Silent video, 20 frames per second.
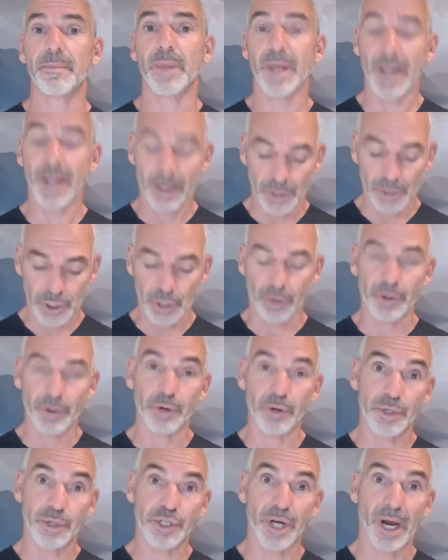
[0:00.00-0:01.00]
And I'll show
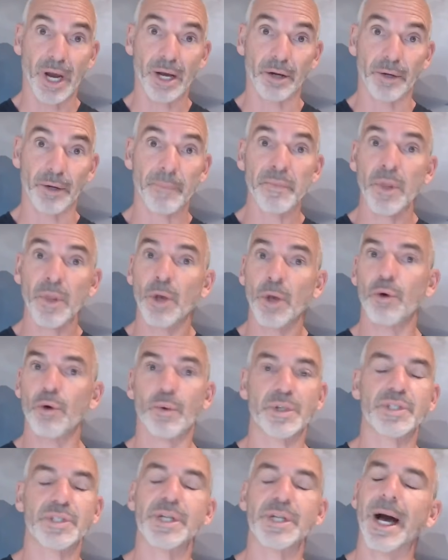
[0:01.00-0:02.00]
you a child who
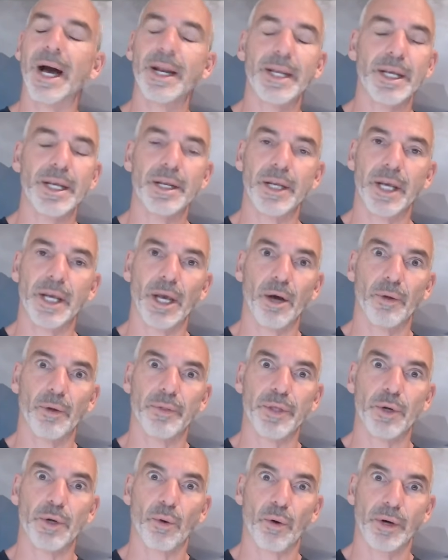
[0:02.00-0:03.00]
was not eating
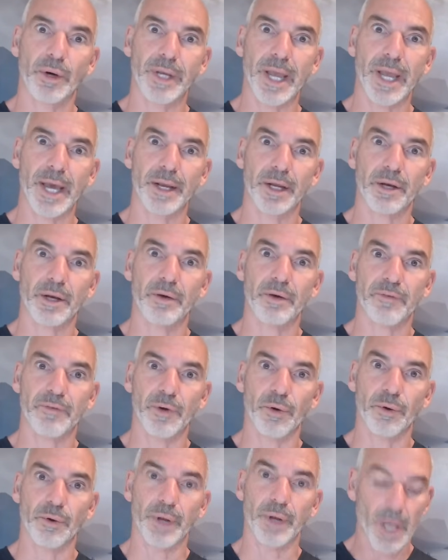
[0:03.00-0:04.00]
healthy organic
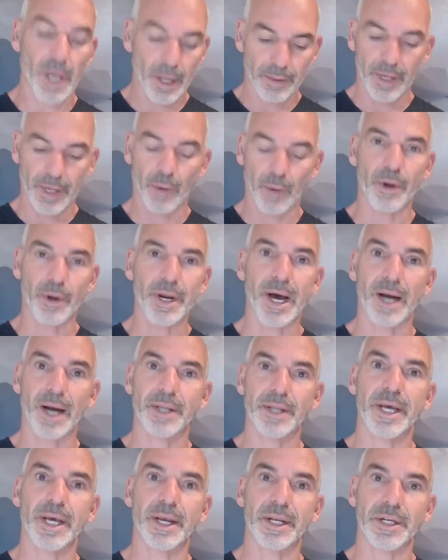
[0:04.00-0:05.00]
food. They were
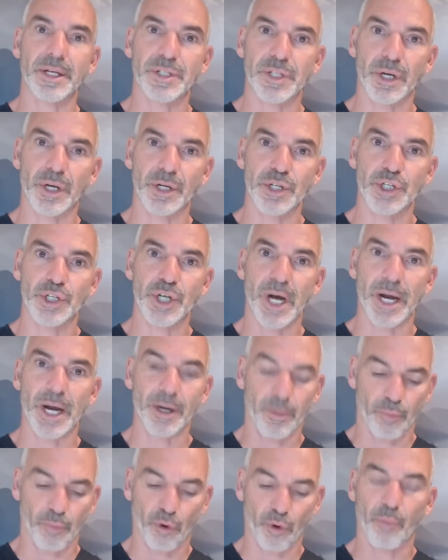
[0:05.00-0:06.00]
not getting sunshine
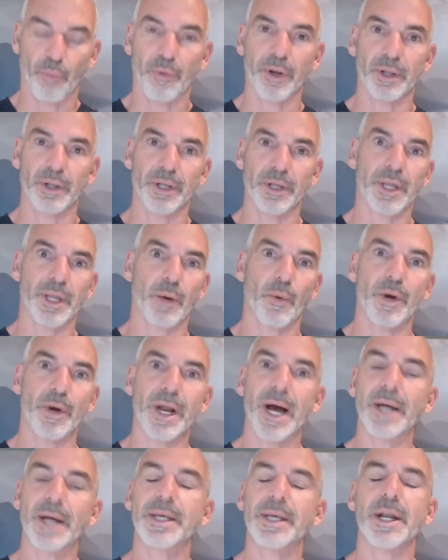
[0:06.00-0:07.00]
appropriately. They were
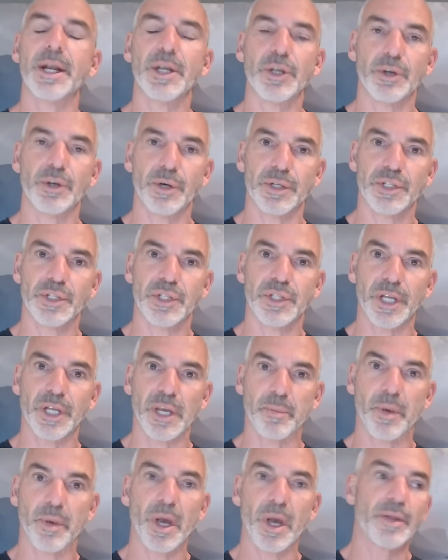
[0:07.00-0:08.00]
not getting good
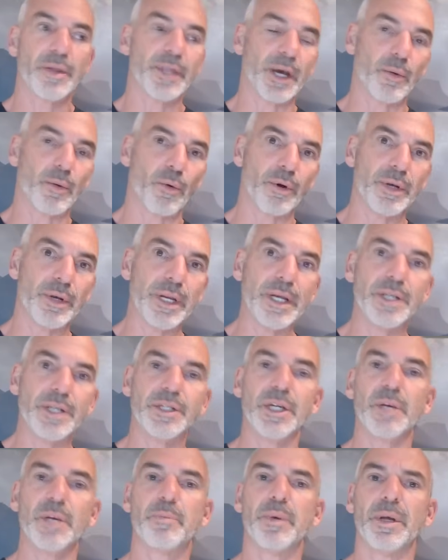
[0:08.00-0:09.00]
sleep. They were knee
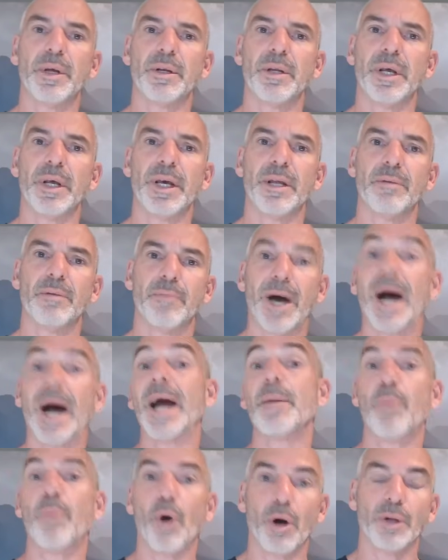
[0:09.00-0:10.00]
deep in, in
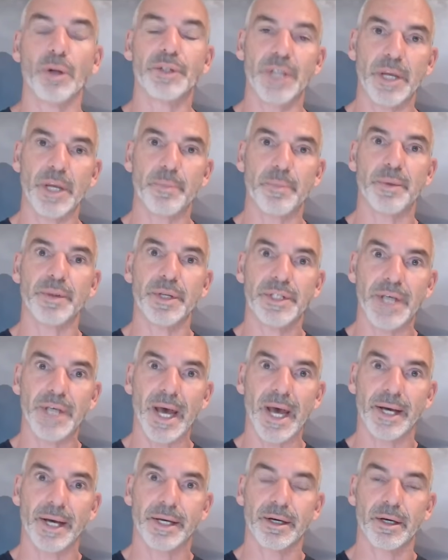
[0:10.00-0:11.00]
eyeball deep in the
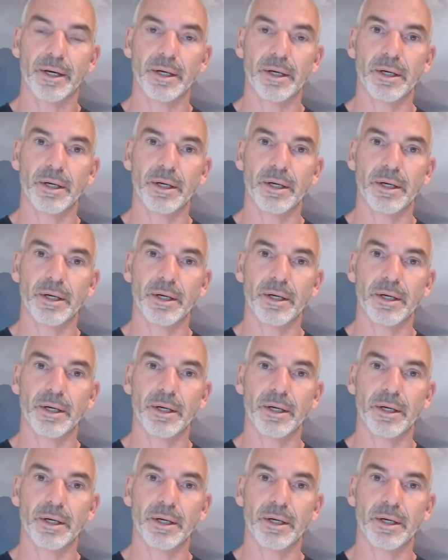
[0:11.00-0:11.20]
tech,